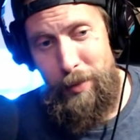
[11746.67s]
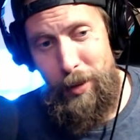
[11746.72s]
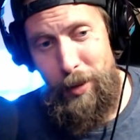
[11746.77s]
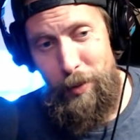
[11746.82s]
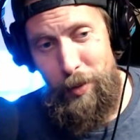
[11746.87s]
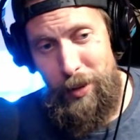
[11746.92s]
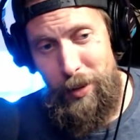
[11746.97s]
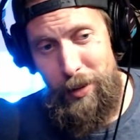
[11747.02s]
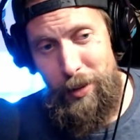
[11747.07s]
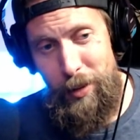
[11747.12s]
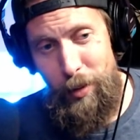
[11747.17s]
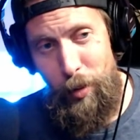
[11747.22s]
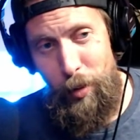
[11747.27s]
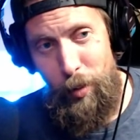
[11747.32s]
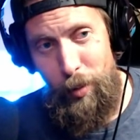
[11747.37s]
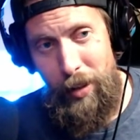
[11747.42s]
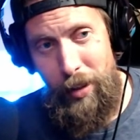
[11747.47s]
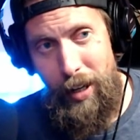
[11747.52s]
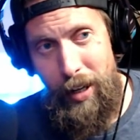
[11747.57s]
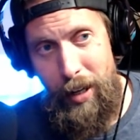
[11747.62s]
he's kept up with it
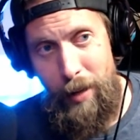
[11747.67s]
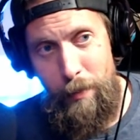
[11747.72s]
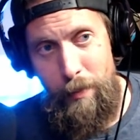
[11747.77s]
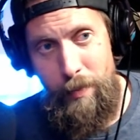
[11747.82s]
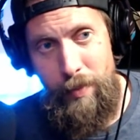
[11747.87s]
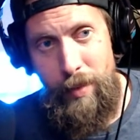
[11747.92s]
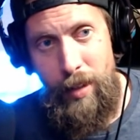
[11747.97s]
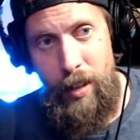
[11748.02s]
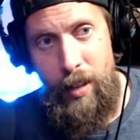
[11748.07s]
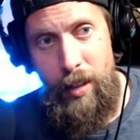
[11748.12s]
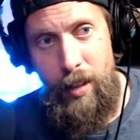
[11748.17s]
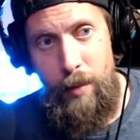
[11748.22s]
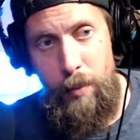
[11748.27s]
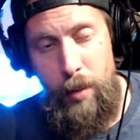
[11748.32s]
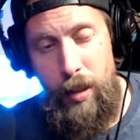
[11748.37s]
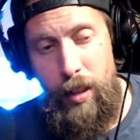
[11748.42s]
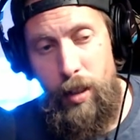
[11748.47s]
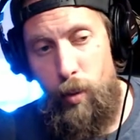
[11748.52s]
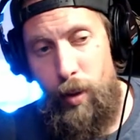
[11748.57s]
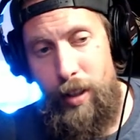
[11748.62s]
the whole time.
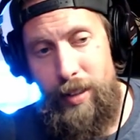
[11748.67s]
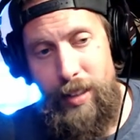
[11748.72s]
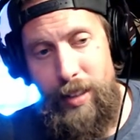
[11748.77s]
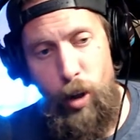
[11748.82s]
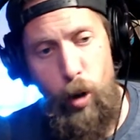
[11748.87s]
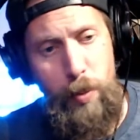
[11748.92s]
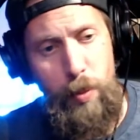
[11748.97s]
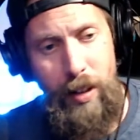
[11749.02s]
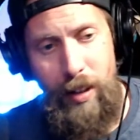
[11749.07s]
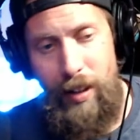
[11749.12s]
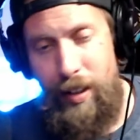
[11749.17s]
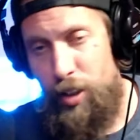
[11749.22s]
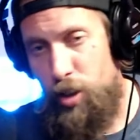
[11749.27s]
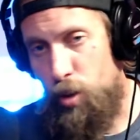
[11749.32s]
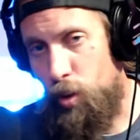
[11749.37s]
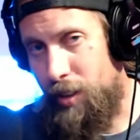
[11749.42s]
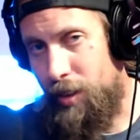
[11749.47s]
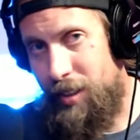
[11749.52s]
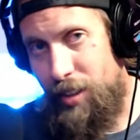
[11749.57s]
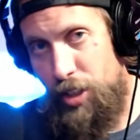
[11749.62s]
But anyways, I hope
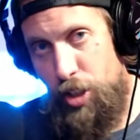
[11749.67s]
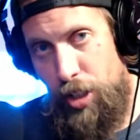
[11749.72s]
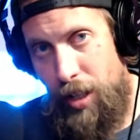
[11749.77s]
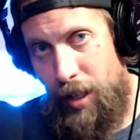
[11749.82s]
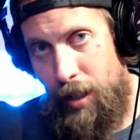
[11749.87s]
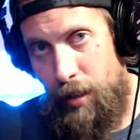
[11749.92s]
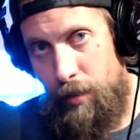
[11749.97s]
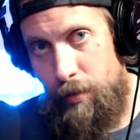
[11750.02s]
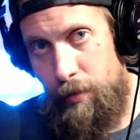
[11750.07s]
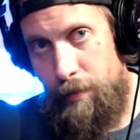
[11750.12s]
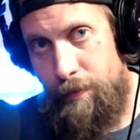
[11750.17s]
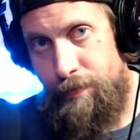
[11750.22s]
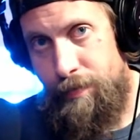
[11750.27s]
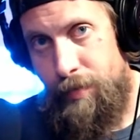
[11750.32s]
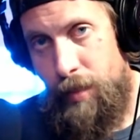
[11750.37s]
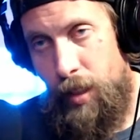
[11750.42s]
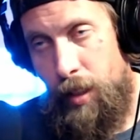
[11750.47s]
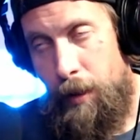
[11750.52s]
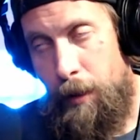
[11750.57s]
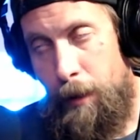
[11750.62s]
y'all enjoy this
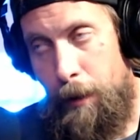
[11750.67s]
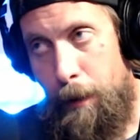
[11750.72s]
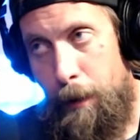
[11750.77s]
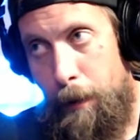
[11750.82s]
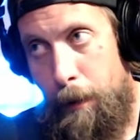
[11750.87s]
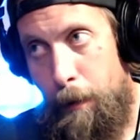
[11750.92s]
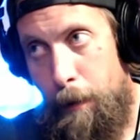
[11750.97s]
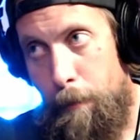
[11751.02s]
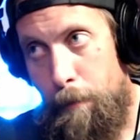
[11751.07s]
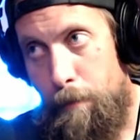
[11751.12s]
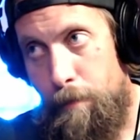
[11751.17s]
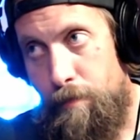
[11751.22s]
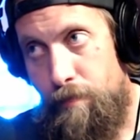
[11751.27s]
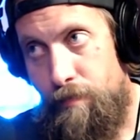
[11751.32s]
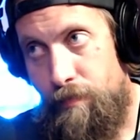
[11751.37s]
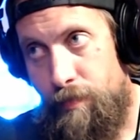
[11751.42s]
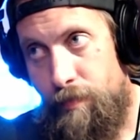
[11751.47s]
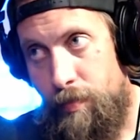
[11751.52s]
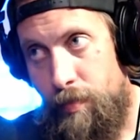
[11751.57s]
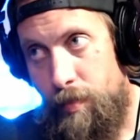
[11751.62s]
channel.
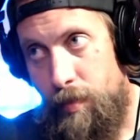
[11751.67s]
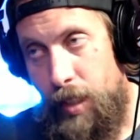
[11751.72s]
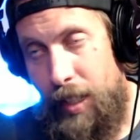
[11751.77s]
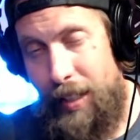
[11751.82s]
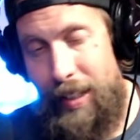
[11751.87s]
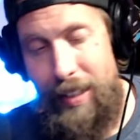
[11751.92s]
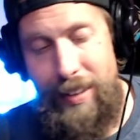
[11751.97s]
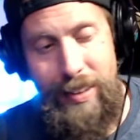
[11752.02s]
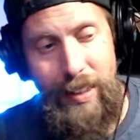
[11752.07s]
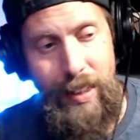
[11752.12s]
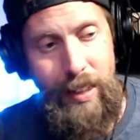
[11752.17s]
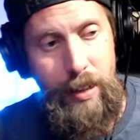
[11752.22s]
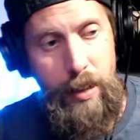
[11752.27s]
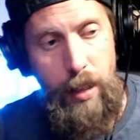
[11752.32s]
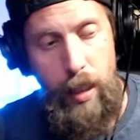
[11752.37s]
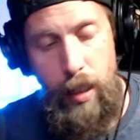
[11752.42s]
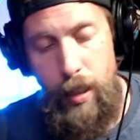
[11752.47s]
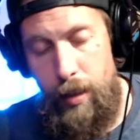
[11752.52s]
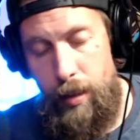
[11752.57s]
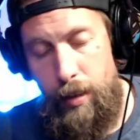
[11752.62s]
Um, like I
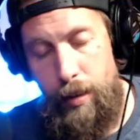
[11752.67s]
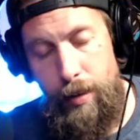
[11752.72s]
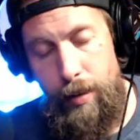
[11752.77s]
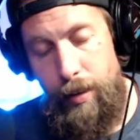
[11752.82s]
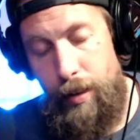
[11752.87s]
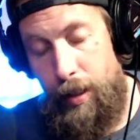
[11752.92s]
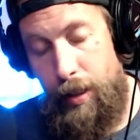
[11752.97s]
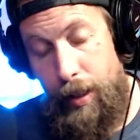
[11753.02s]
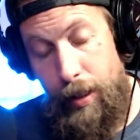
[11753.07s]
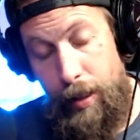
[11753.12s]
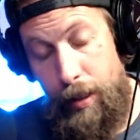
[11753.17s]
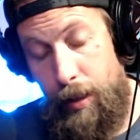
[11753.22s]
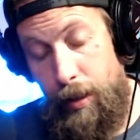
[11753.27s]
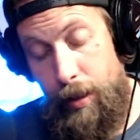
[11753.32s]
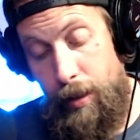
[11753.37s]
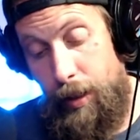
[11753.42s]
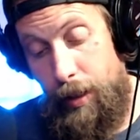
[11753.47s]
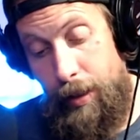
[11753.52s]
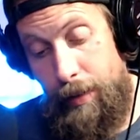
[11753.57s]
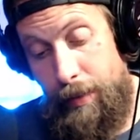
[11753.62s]
said,
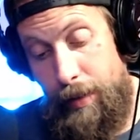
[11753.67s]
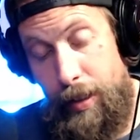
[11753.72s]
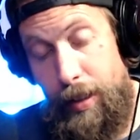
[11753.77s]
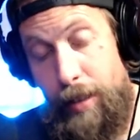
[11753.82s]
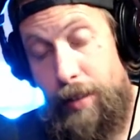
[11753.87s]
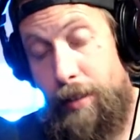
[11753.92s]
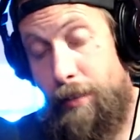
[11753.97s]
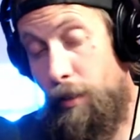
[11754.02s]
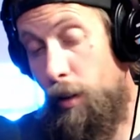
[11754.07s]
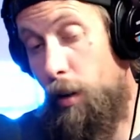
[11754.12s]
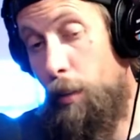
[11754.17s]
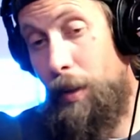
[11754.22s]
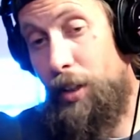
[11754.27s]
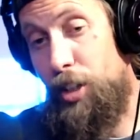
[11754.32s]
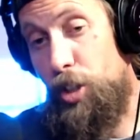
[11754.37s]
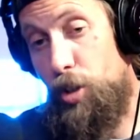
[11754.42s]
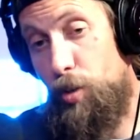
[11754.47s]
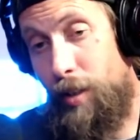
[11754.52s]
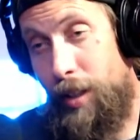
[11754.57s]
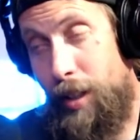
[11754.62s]
in, in, the end of
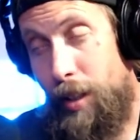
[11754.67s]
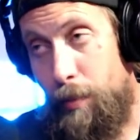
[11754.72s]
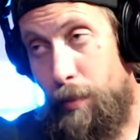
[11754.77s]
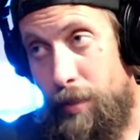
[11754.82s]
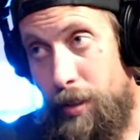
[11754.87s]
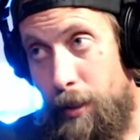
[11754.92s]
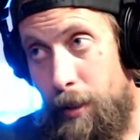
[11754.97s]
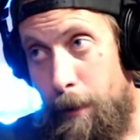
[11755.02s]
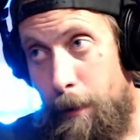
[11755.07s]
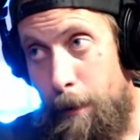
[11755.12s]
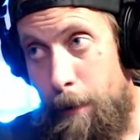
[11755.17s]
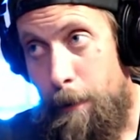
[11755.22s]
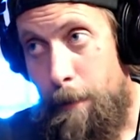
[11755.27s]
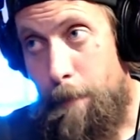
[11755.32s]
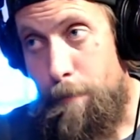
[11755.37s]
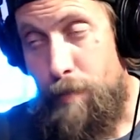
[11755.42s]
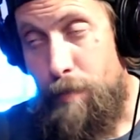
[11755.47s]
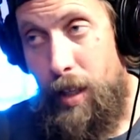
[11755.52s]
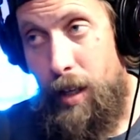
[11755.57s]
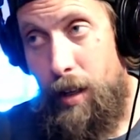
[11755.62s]
all my streams,
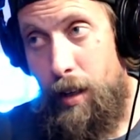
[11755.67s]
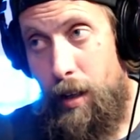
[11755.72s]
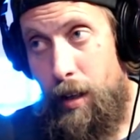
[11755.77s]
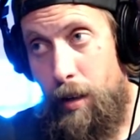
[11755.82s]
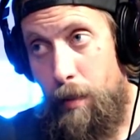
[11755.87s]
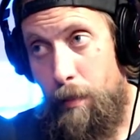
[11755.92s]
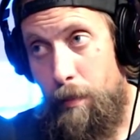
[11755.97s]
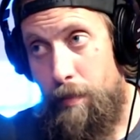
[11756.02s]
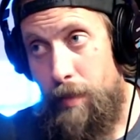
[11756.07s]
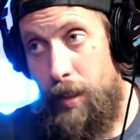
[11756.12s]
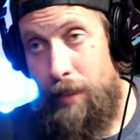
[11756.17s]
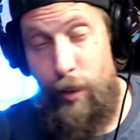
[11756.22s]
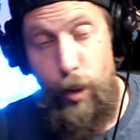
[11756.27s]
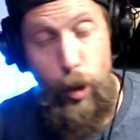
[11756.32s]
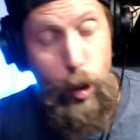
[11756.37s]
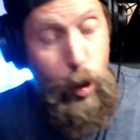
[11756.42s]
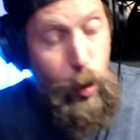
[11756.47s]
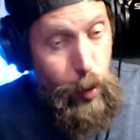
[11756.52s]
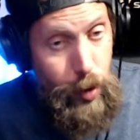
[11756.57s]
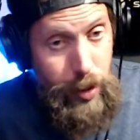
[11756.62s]
um,
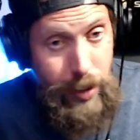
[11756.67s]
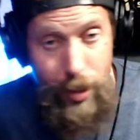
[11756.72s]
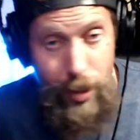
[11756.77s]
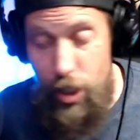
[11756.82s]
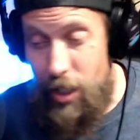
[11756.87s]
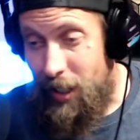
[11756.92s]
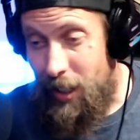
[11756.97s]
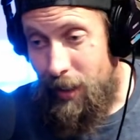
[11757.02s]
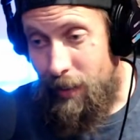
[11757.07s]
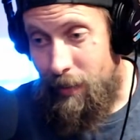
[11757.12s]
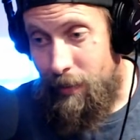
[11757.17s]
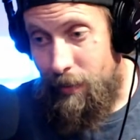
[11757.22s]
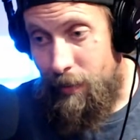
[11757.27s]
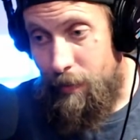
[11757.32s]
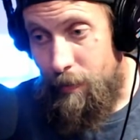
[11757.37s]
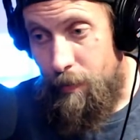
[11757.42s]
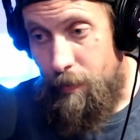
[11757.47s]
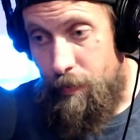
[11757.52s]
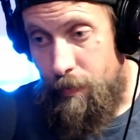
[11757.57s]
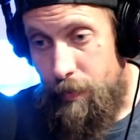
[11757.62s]
if you're new to the
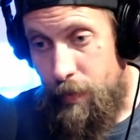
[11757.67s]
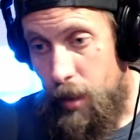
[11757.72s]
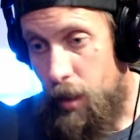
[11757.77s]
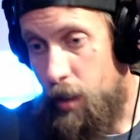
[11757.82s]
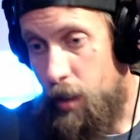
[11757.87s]
channel,